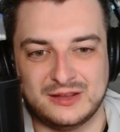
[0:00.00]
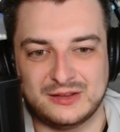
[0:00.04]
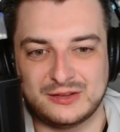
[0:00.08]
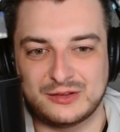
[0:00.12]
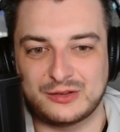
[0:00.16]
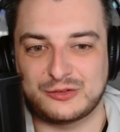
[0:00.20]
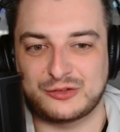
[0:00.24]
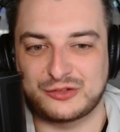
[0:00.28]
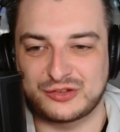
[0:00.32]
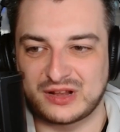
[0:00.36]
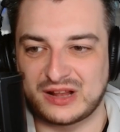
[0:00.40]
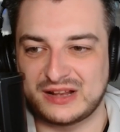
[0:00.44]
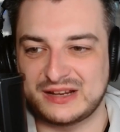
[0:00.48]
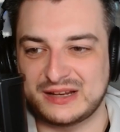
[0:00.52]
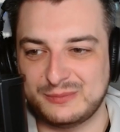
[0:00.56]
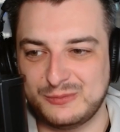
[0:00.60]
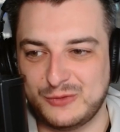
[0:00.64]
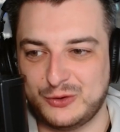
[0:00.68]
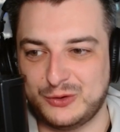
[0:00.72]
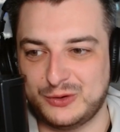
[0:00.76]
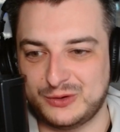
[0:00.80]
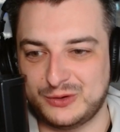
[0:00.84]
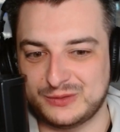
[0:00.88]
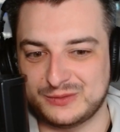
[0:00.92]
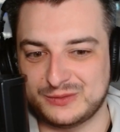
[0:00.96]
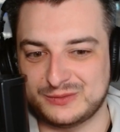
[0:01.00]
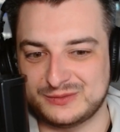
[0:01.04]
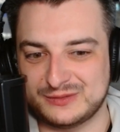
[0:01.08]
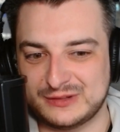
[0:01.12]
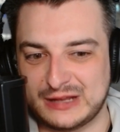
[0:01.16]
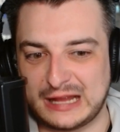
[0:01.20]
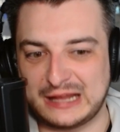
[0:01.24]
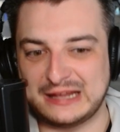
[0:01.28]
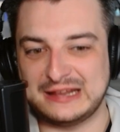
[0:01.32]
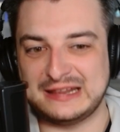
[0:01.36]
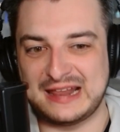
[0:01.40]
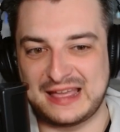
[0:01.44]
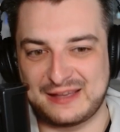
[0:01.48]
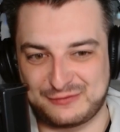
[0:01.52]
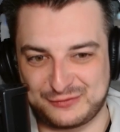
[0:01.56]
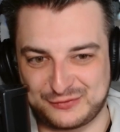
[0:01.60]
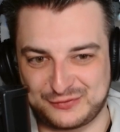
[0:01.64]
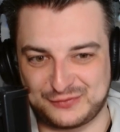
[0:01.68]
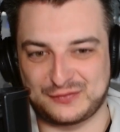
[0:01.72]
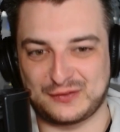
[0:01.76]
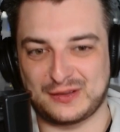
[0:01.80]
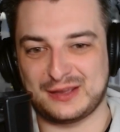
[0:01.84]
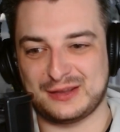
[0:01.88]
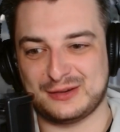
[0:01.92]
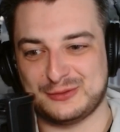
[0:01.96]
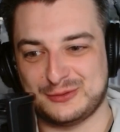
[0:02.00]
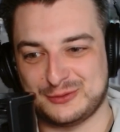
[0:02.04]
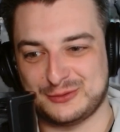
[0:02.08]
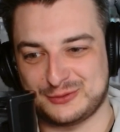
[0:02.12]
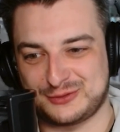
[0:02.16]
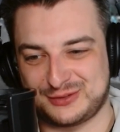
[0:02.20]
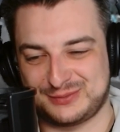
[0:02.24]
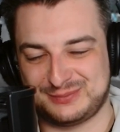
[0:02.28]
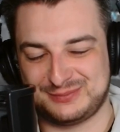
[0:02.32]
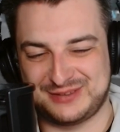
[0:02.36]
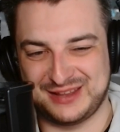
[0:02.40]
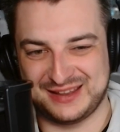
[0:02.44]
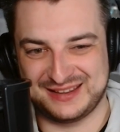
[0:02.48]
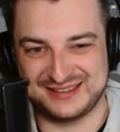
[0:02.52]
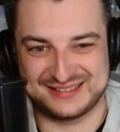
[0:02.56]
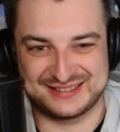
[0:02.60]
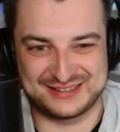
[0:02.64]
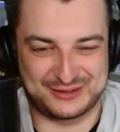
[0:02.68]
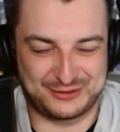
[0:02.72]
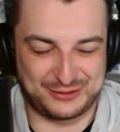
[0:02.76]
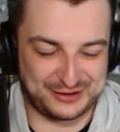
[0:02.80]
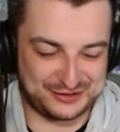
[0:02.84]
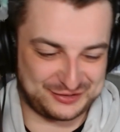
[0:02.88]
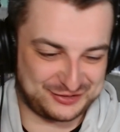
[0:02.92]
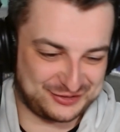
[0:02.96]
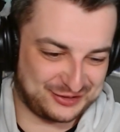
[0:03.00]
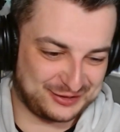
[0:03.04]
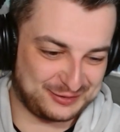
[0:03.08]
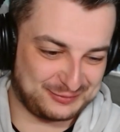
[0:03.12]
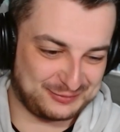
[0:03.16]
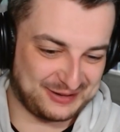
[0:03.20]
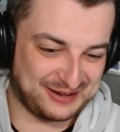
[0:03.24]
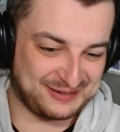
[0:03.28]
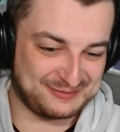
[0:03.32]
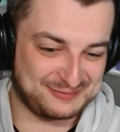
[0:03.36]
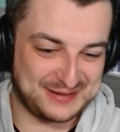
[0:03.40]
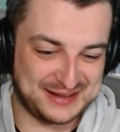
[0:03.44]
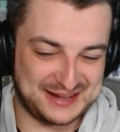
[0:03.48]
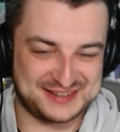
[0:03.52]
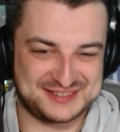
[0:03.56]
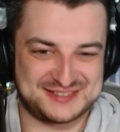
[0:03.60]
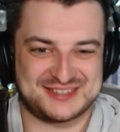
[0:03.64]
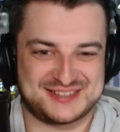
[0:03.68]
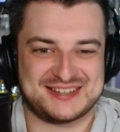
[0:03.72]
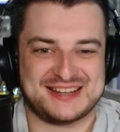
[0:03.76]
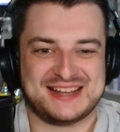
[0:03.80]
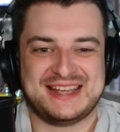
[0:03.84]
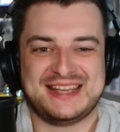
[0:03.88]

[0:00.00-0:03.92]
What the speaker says: Slightly more left field question about Mitch.